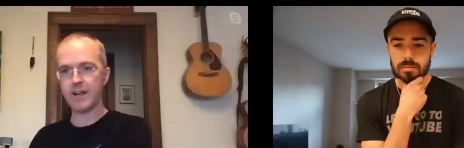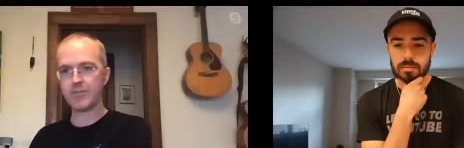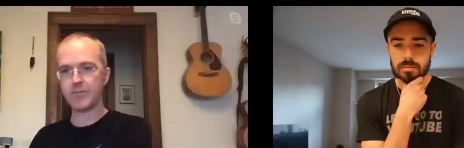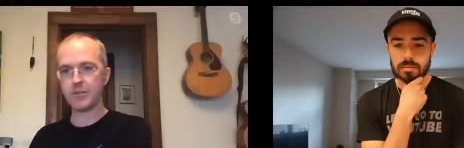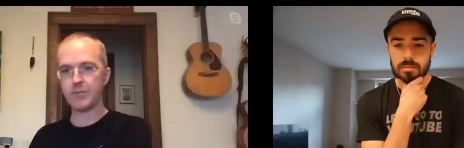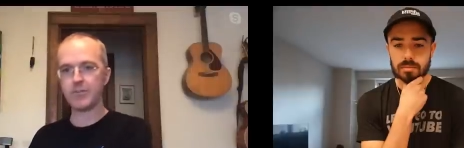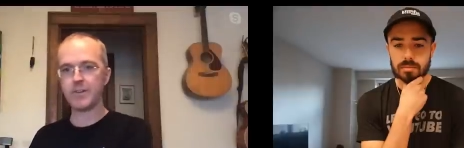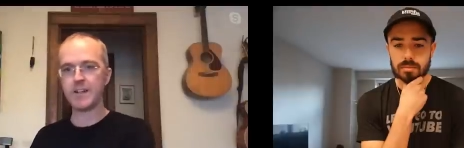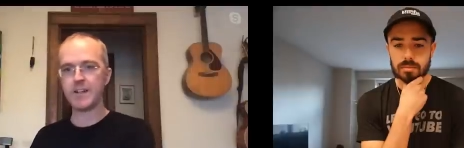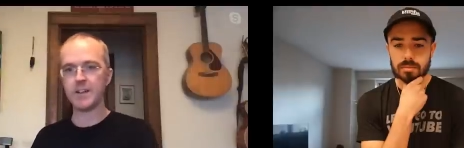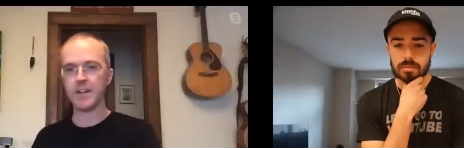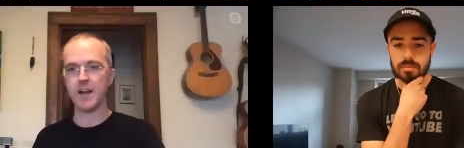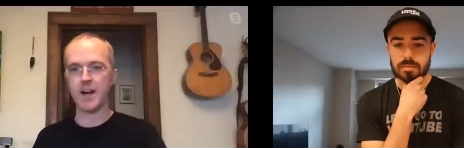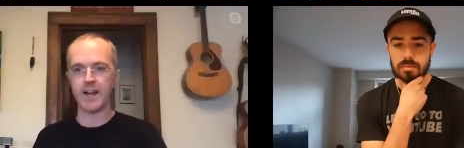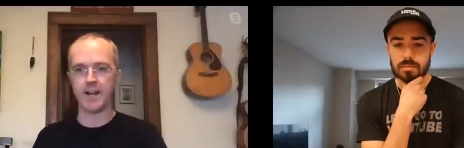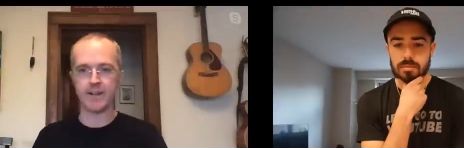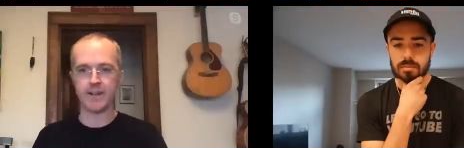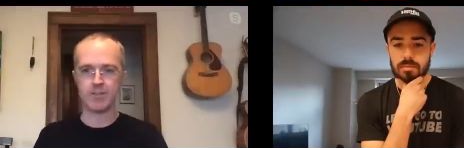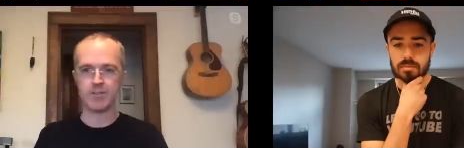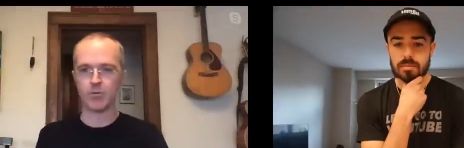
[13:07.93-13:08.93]
Speaker 1: FUV
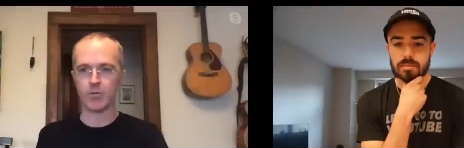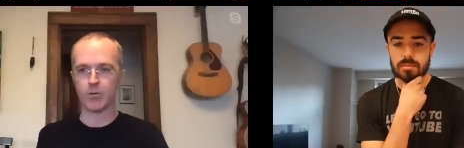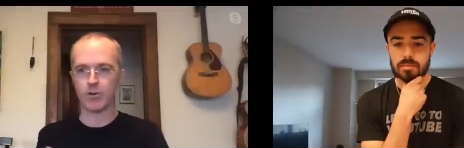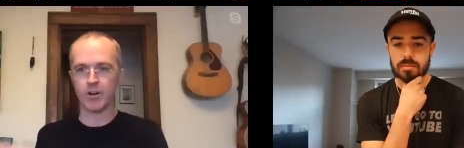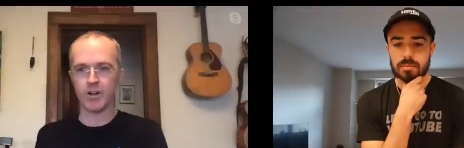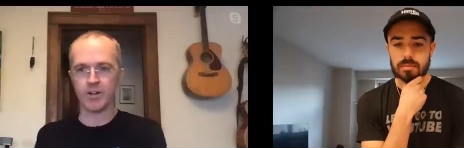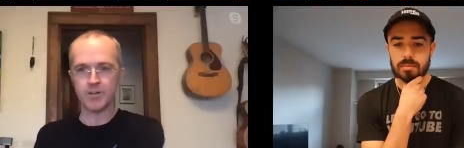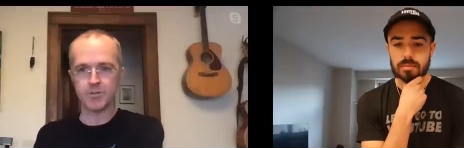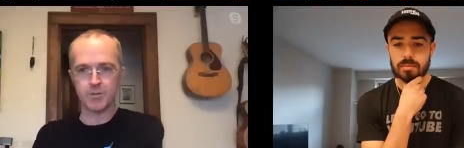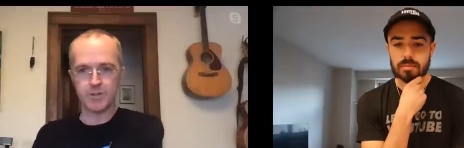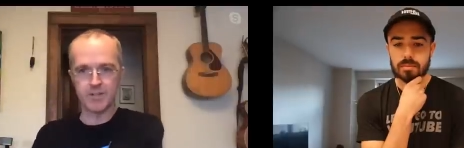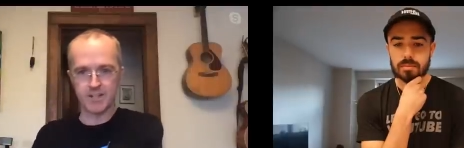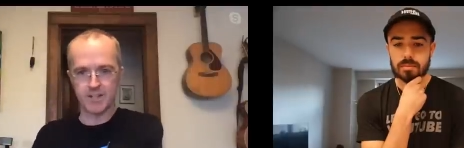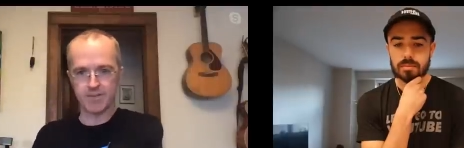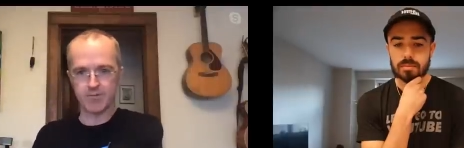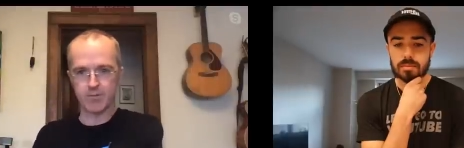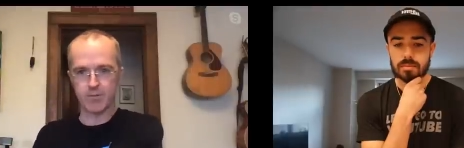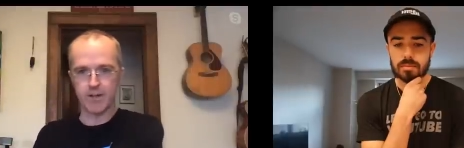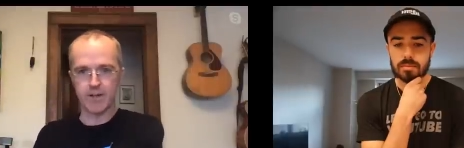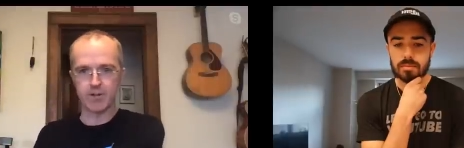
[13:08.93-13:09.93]
line or onto a
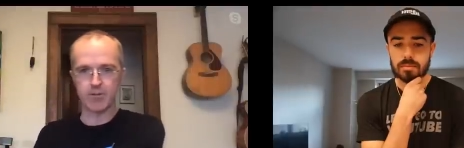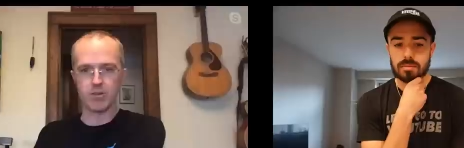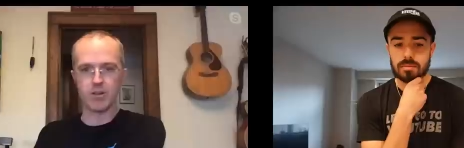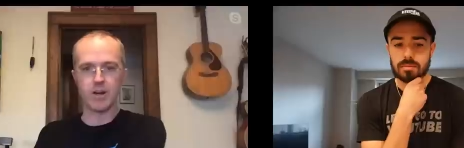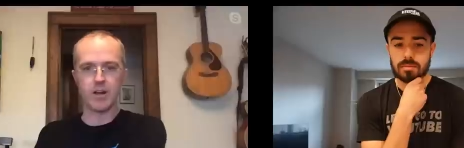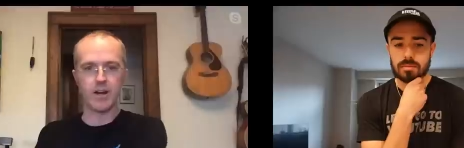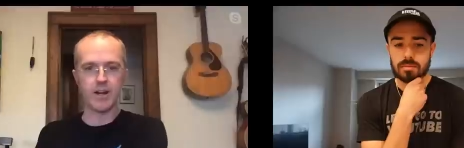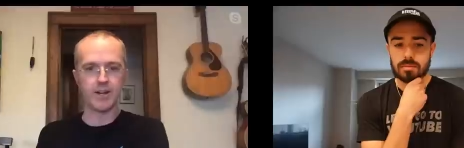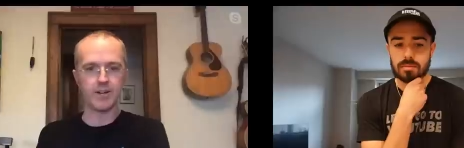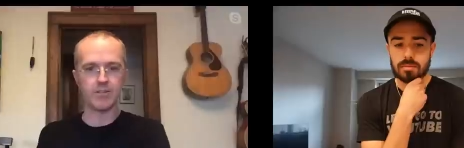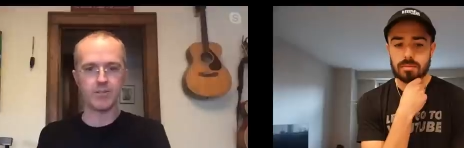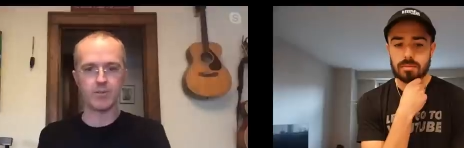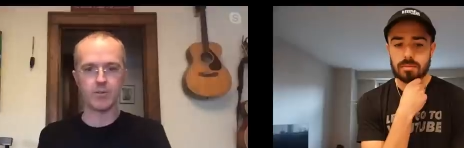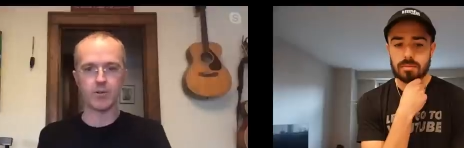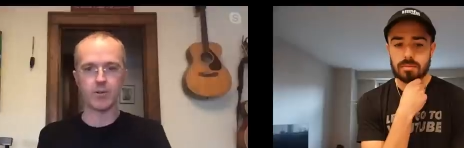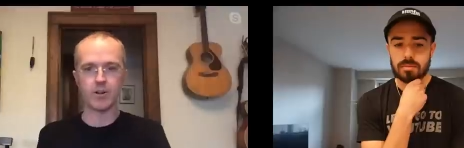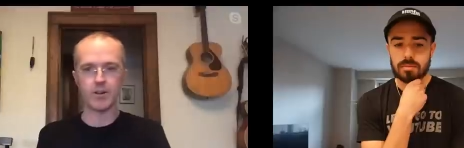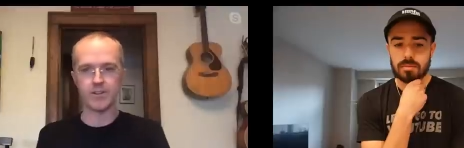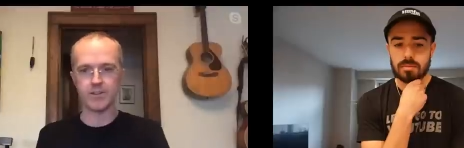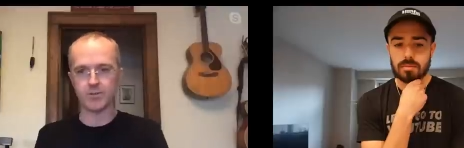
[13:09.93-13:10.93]
deliverator line
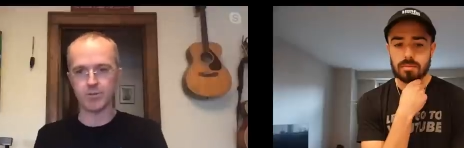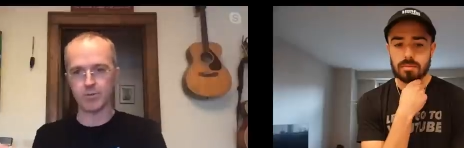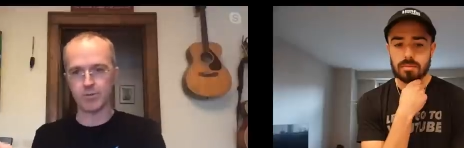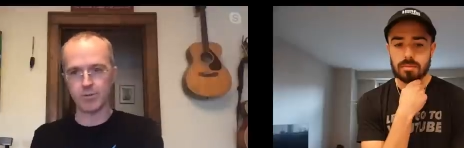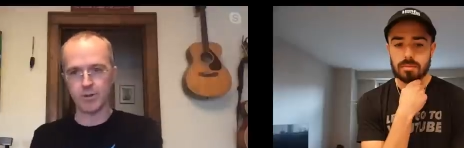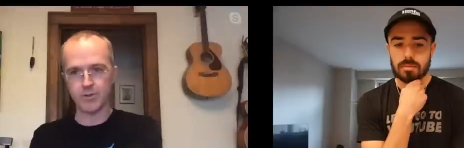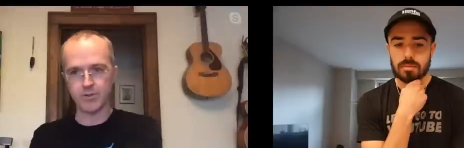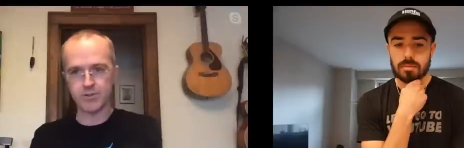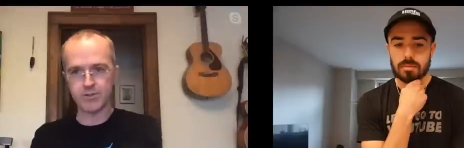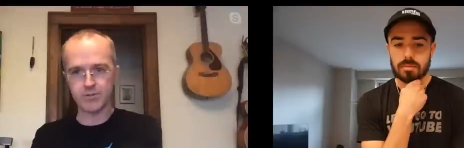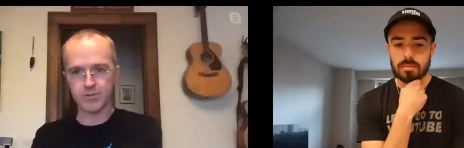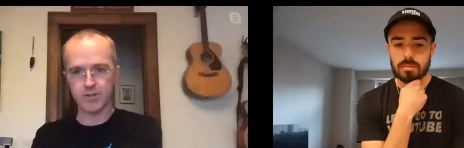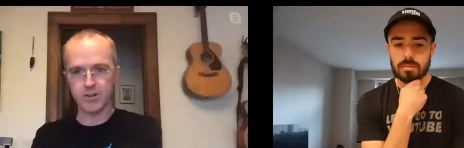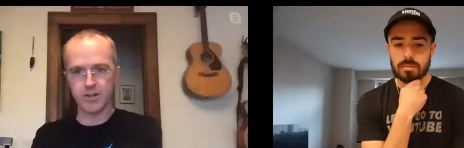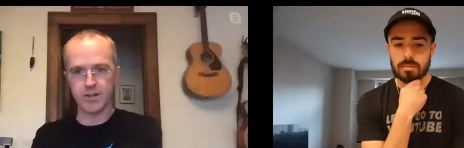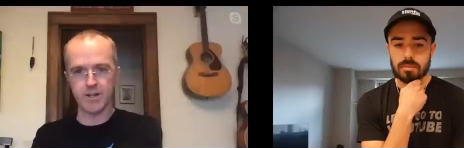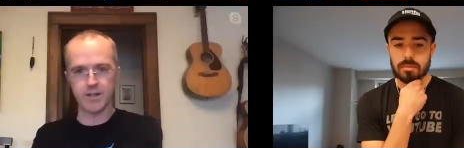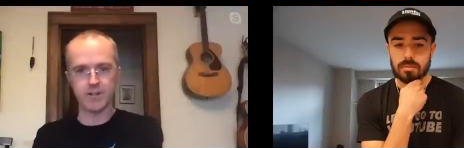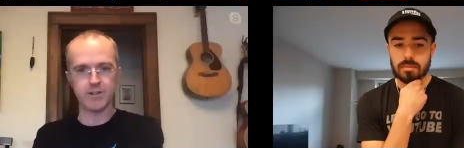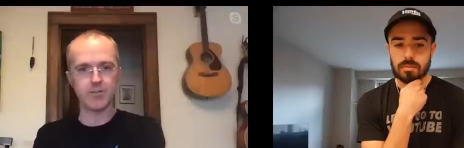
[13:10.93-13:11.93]
or onto a roadster
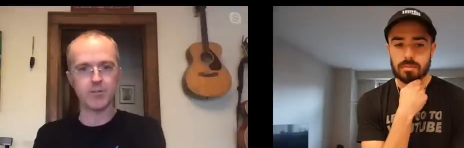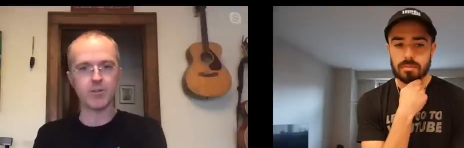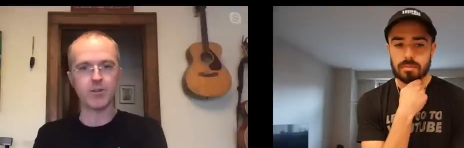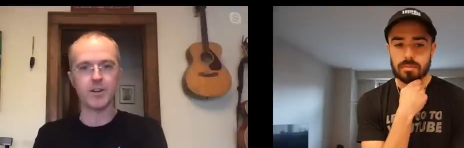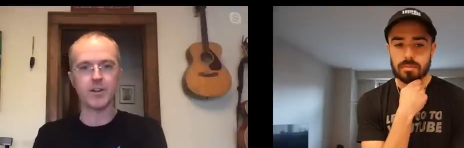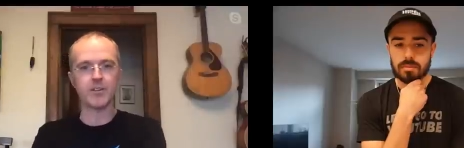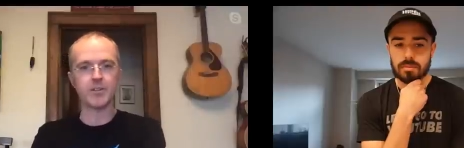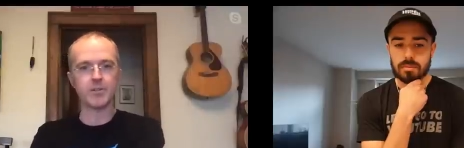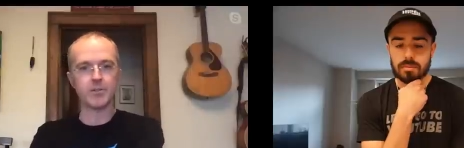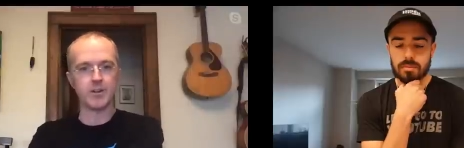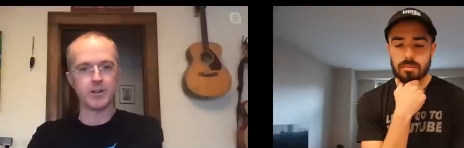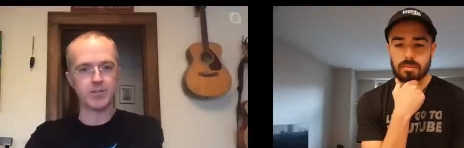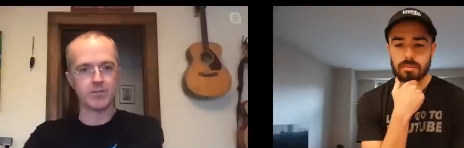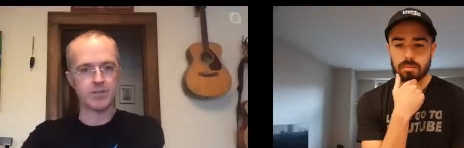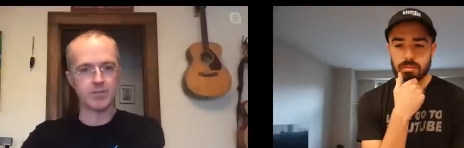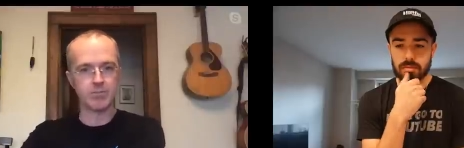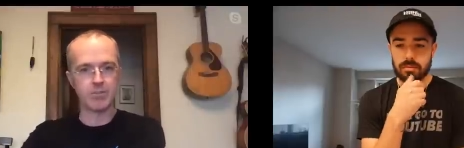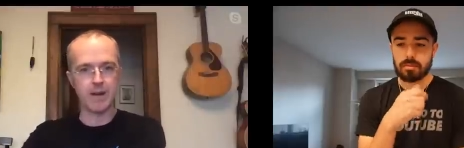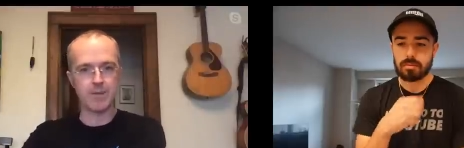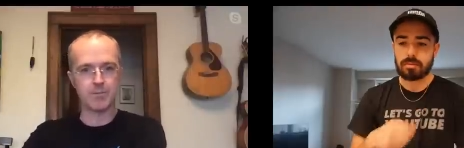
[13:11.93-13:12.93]
line or onto a
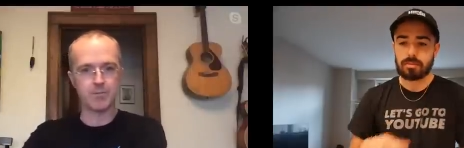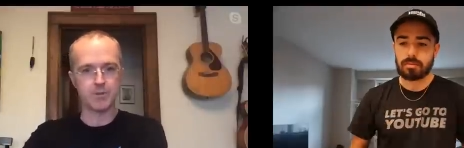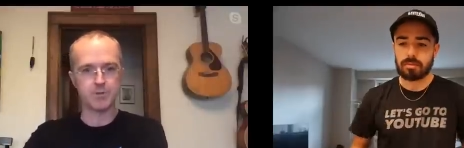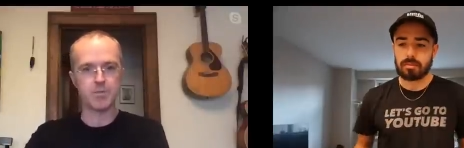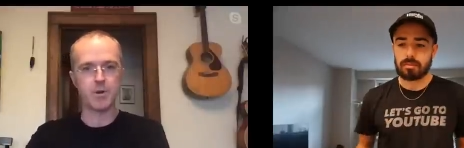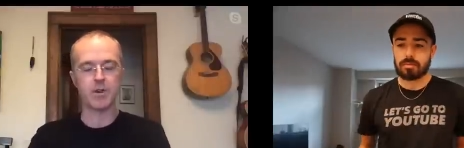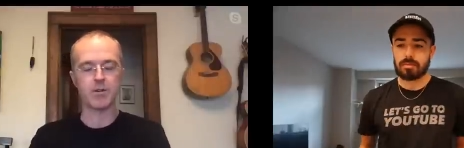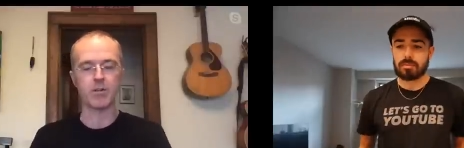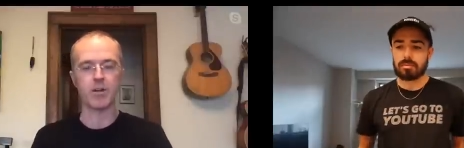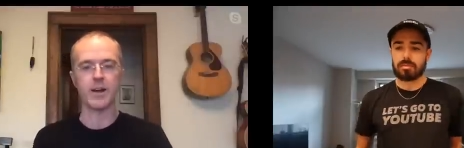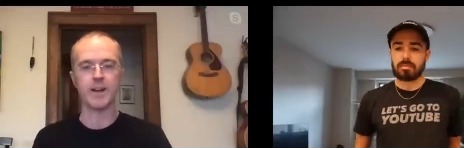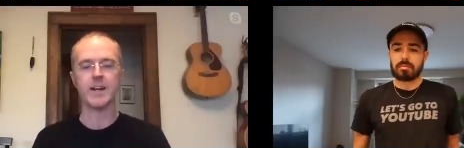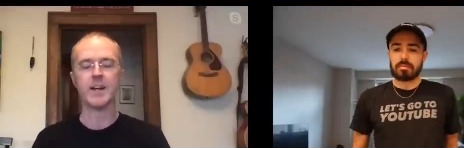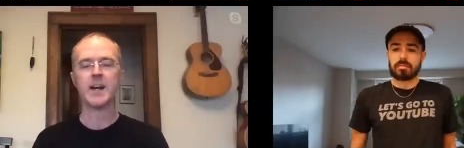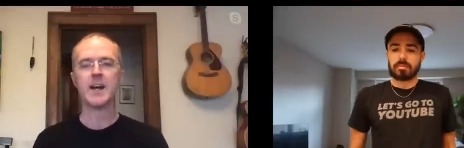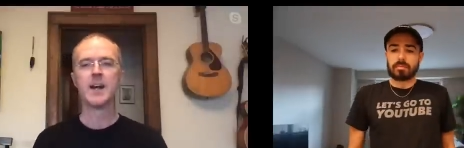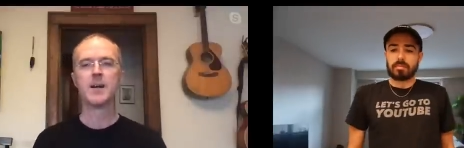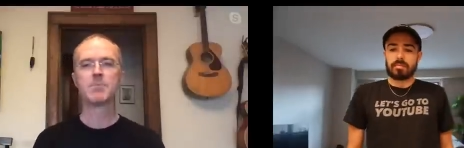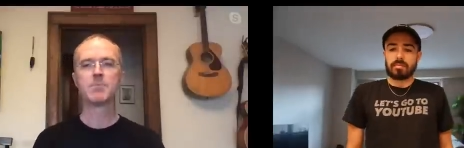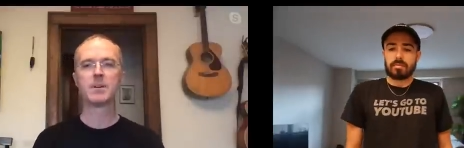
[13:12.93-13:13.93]
rapid responder
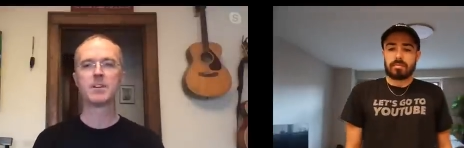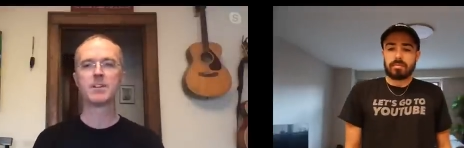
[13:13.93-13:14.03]
line